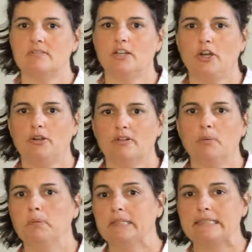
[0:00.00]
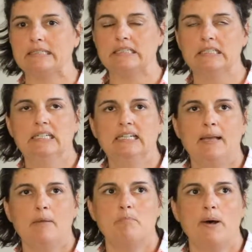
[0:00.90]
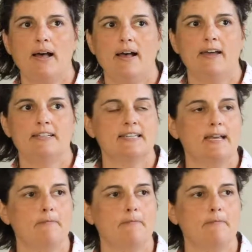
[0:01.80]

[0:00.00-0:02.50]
you know, complicit, but